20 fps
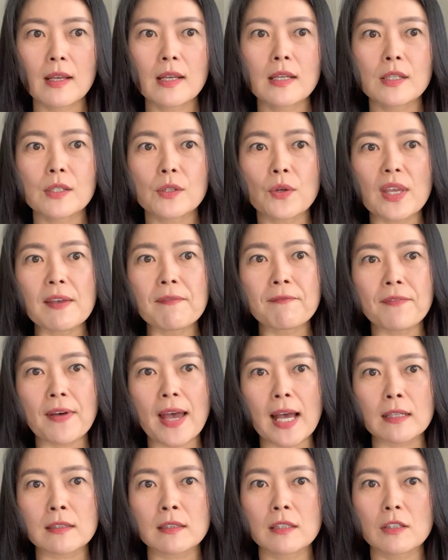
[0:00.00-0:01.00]
So in
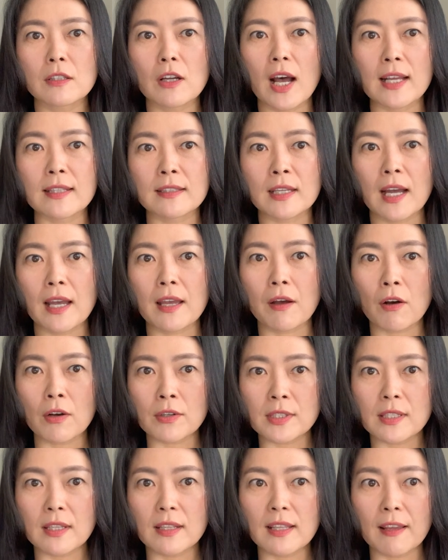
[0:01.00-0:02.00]
fact, the
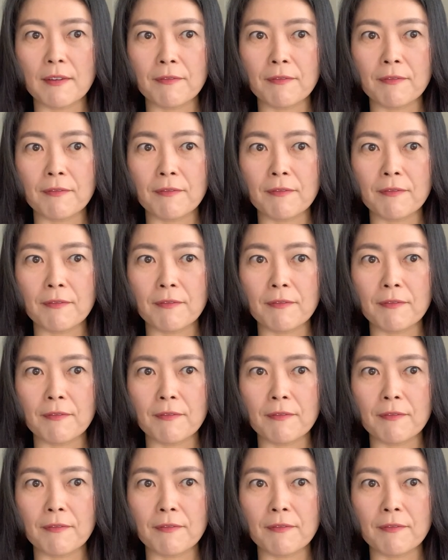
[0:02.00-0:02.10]
antioxidant